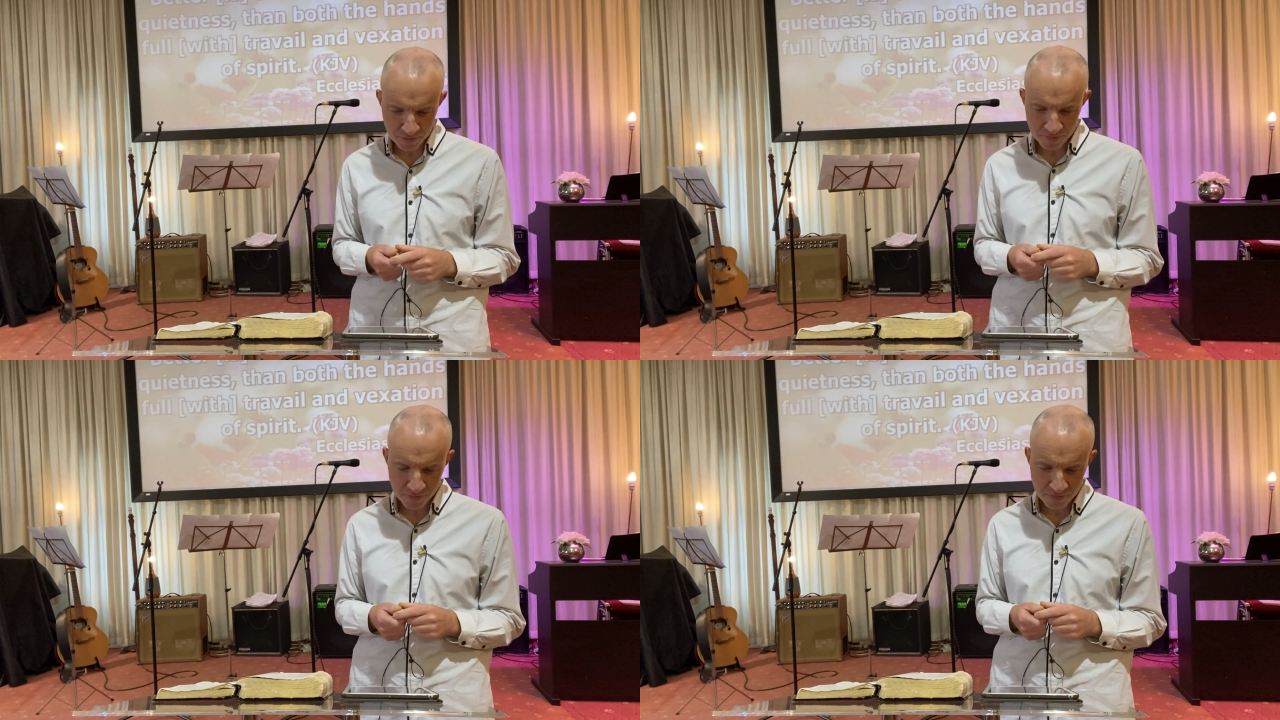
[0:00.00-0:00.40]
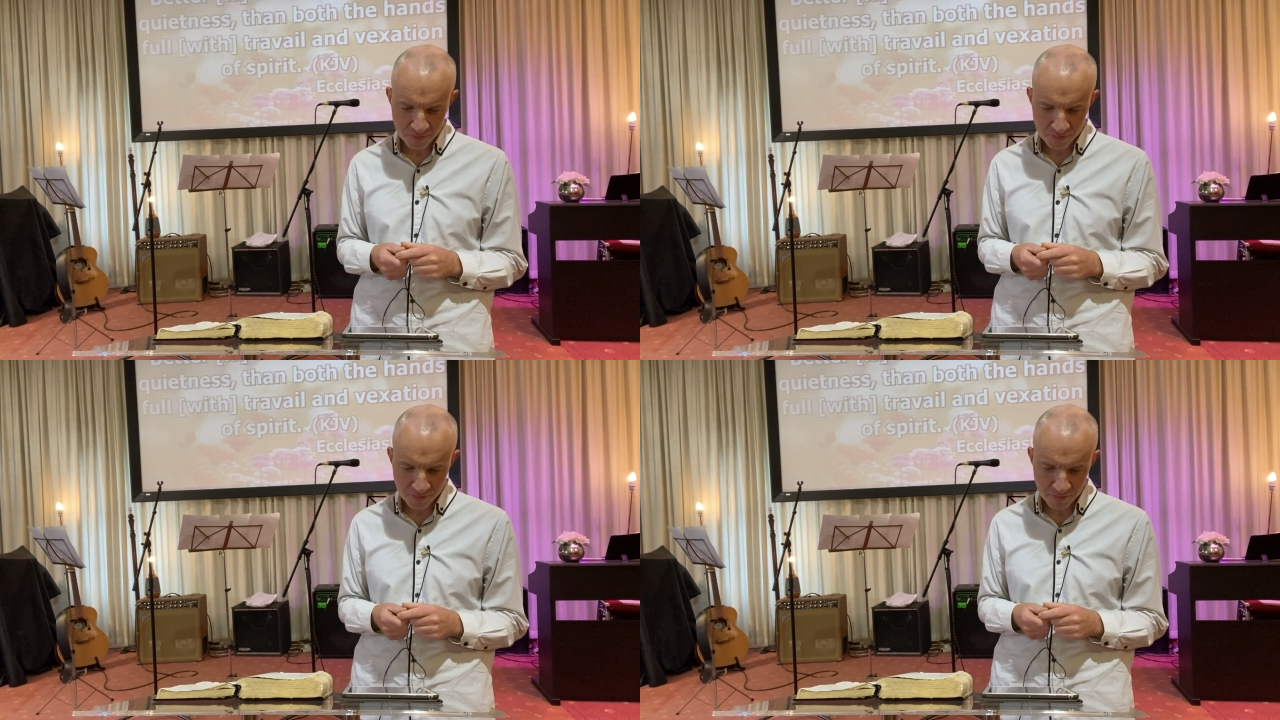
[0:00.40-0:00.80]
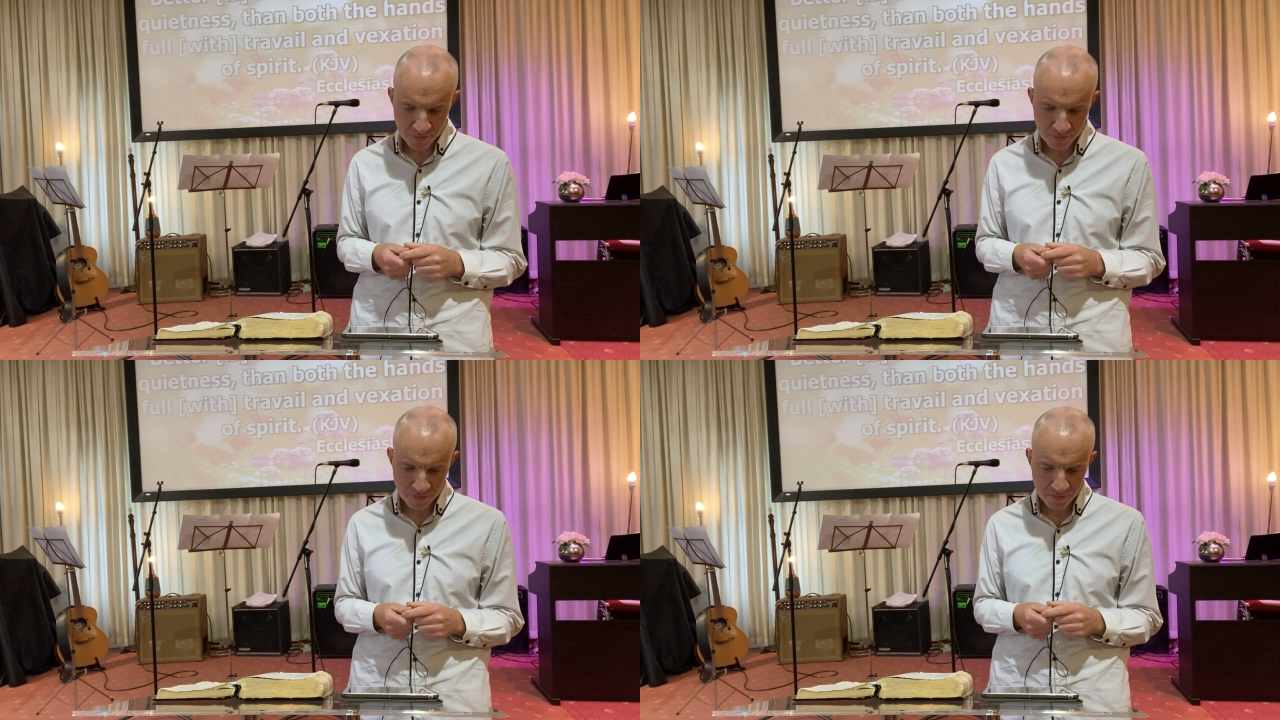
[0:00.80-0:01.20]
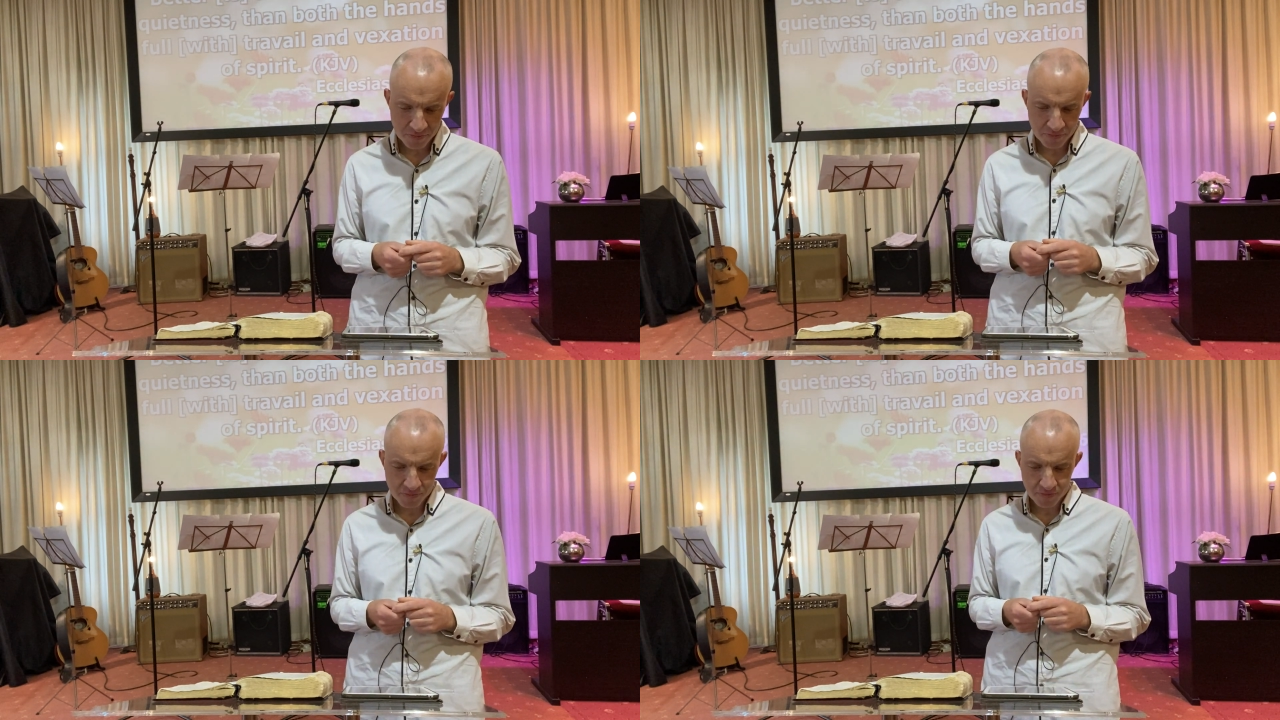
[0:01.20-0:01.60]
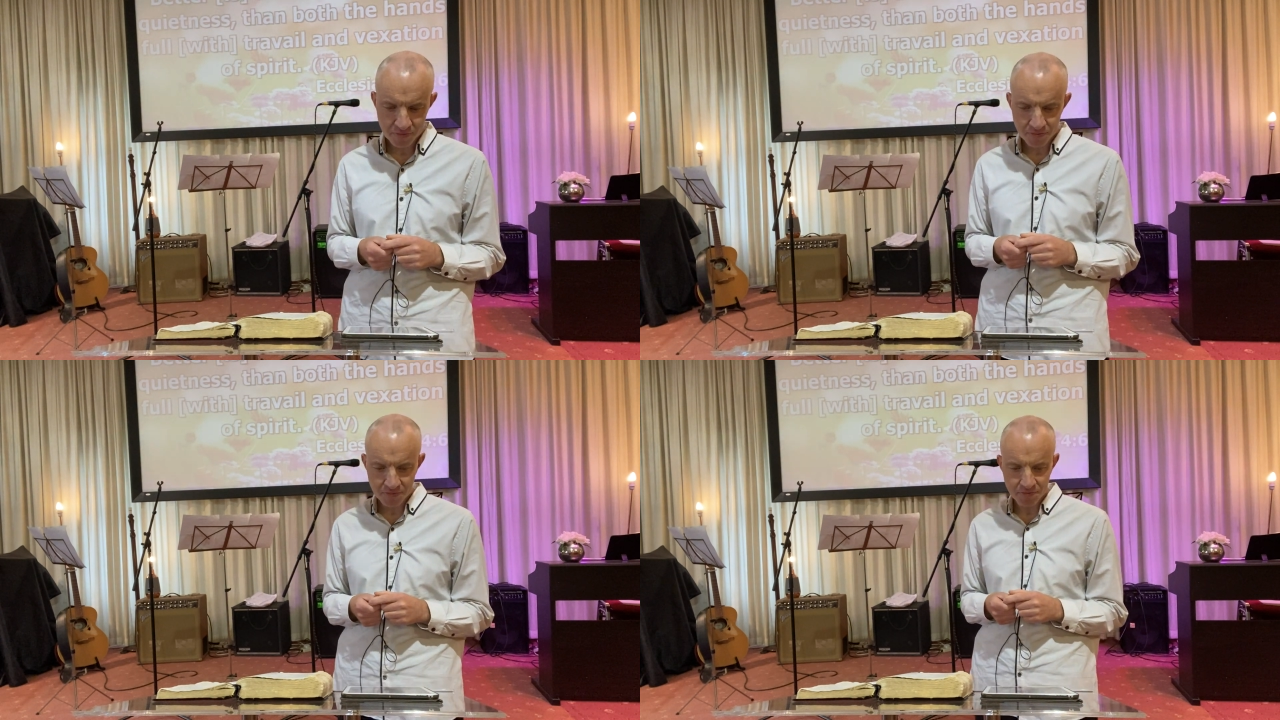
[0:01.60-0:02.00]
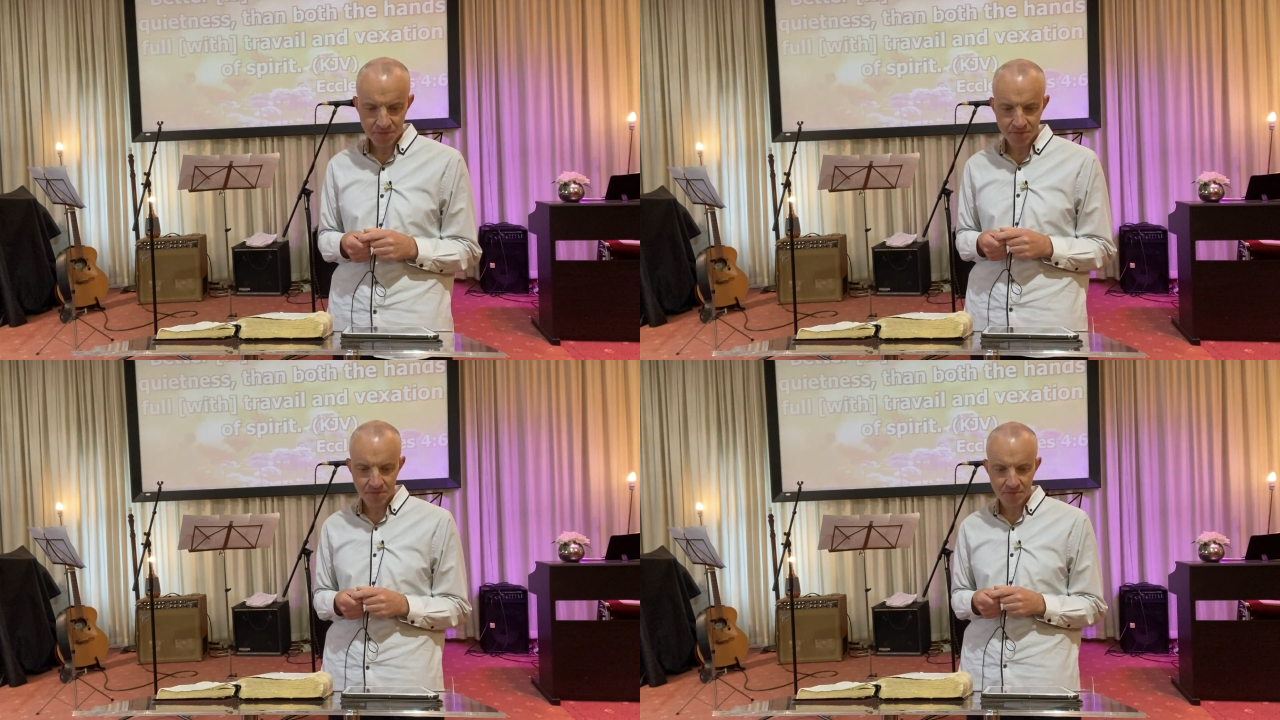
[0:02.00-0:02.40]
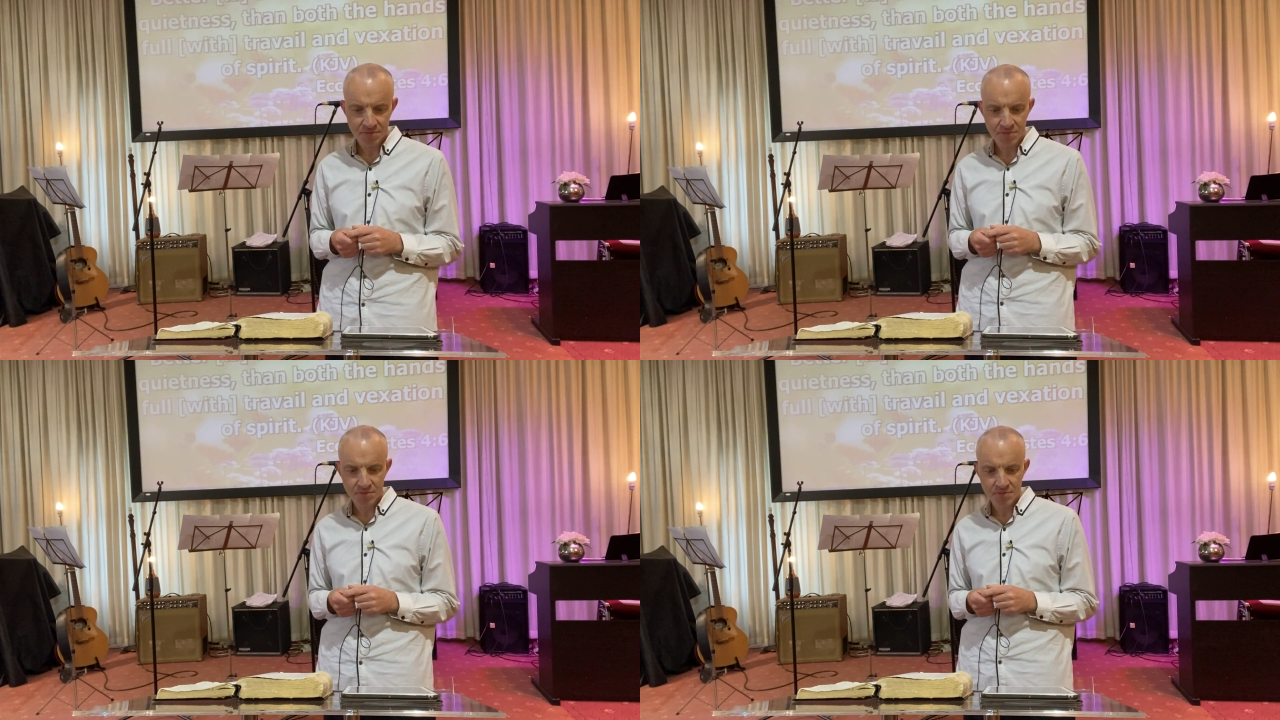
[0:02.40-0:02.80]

No one is speaking in this clip.